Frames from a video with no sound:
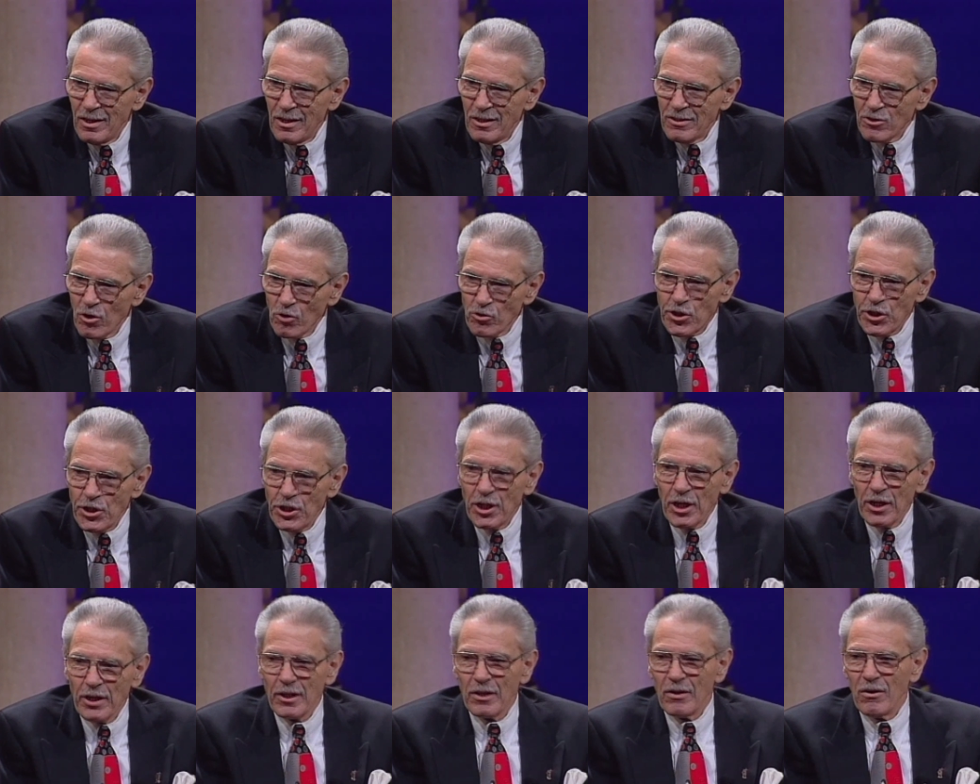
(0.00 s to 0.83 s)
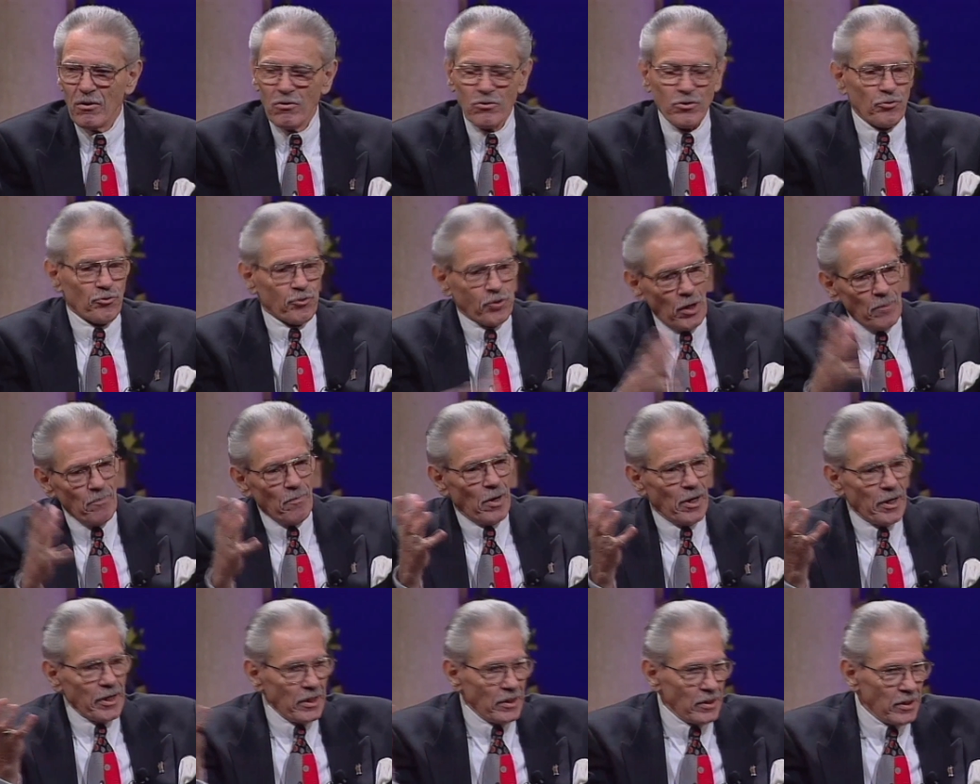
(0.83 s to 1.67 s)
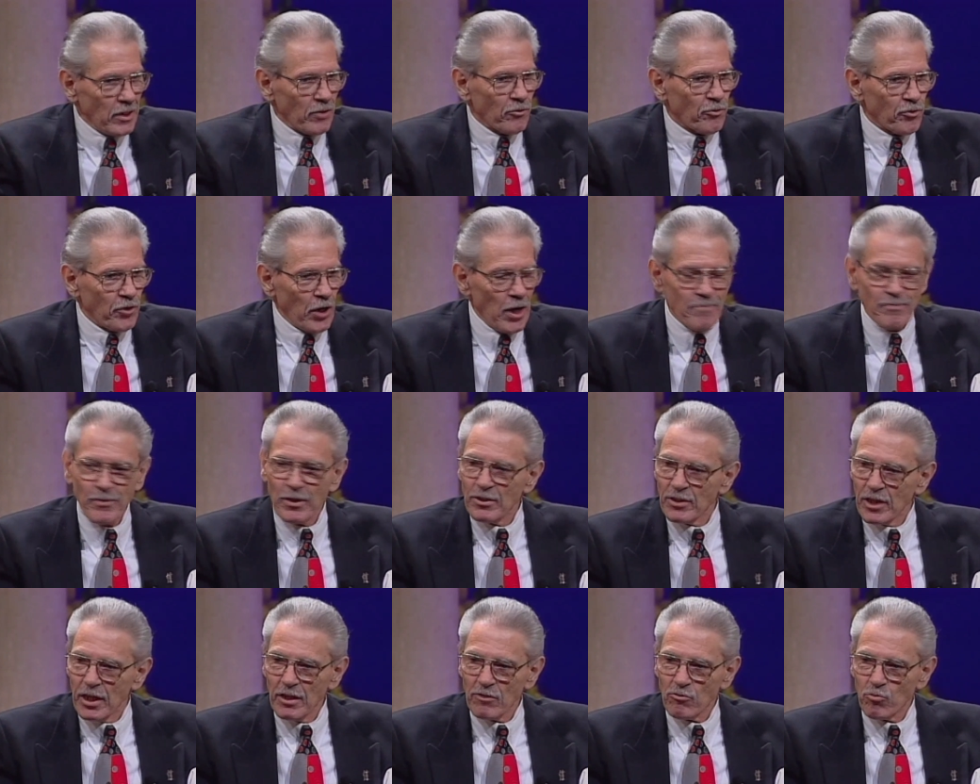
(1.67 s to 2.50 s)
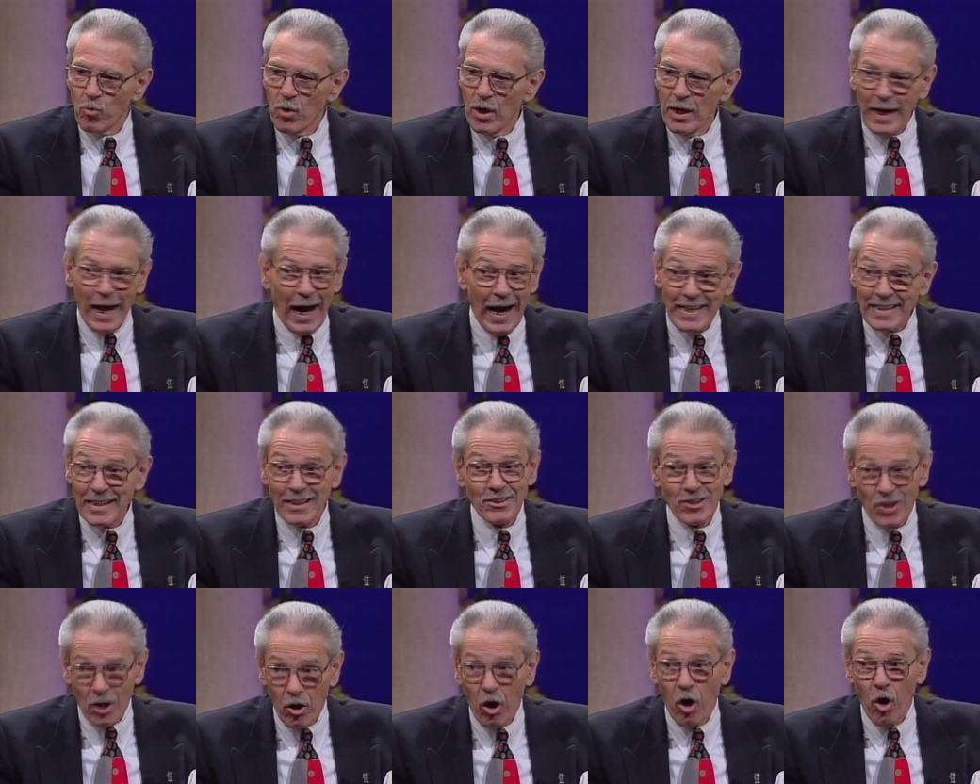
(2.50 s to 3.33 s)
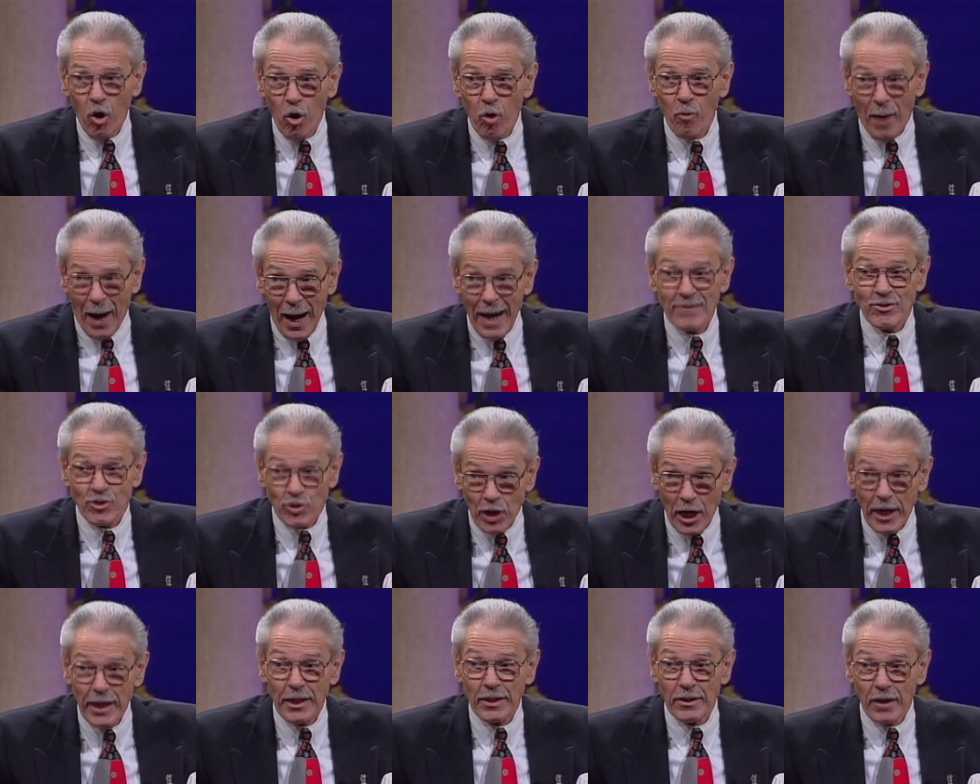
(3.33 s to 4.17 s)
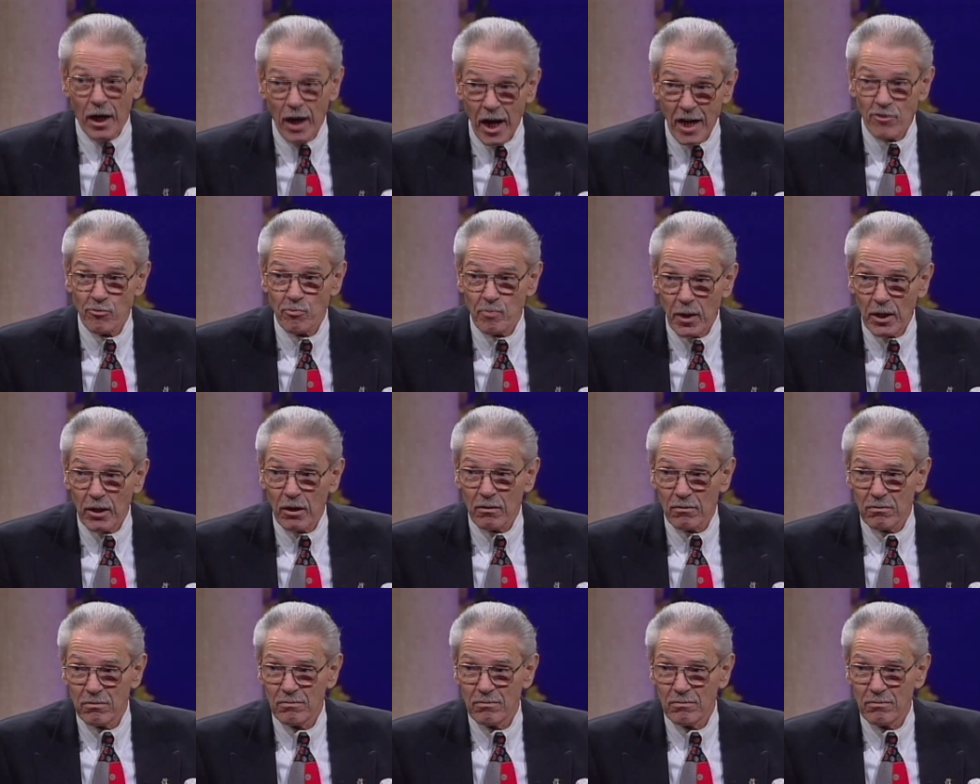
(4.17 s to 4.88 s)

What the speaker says: So she got a hold of somebody, did something. Guess what? I didn't go home. I stayed in the hospital.